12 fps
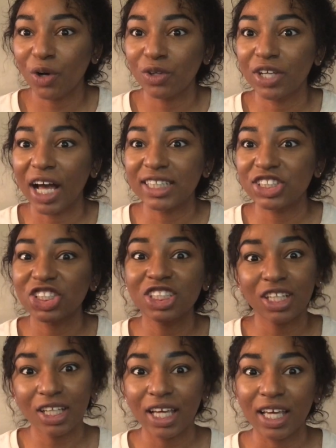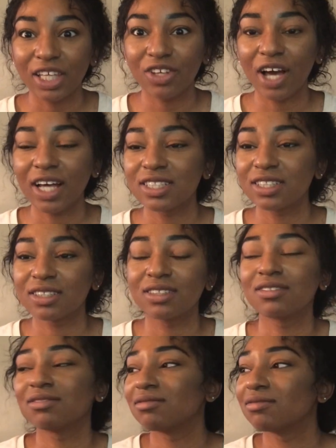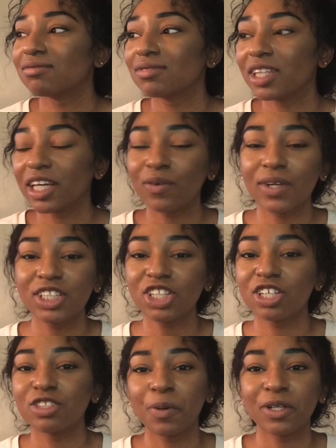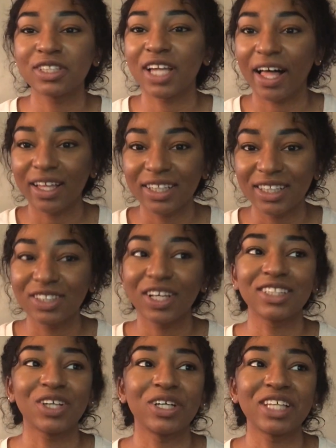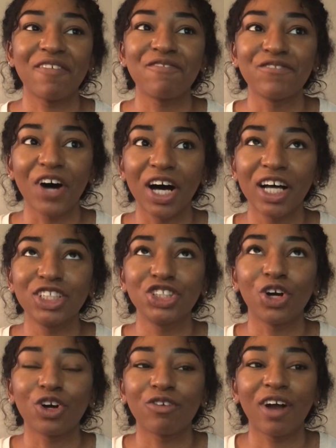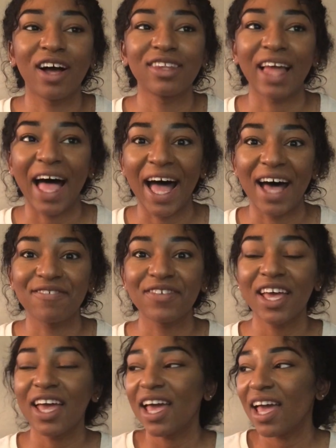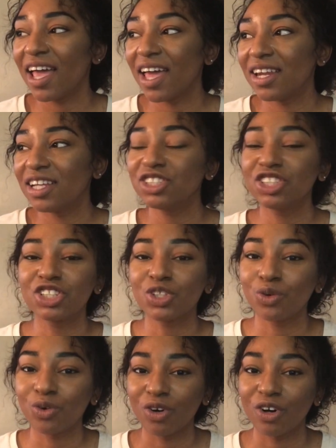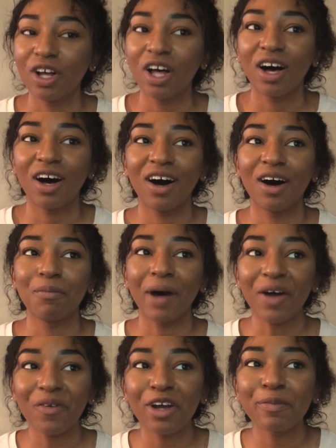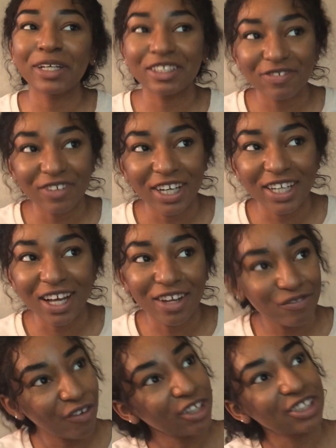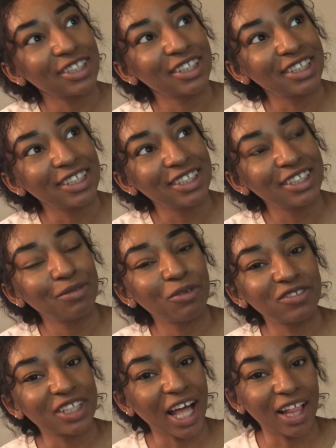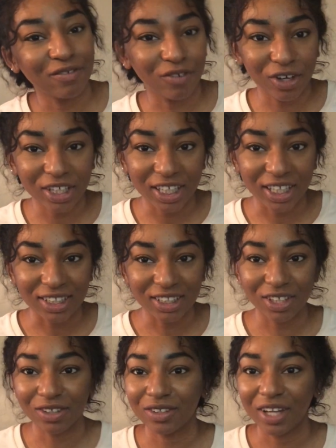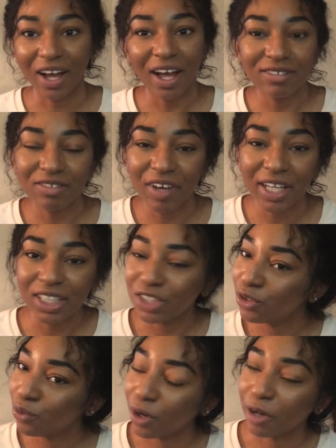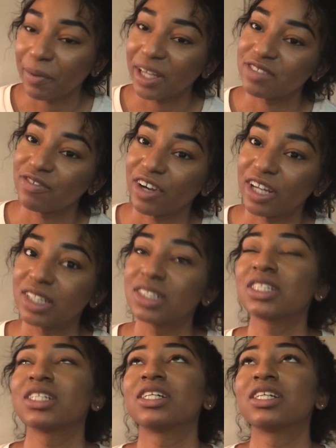you guys just click. You guys click with each other's personalities. You guys always have fun, joke around, laugh, and it's just cool. My work best friend, unfortunately, she moved to California, so now I have to find a new work best friend.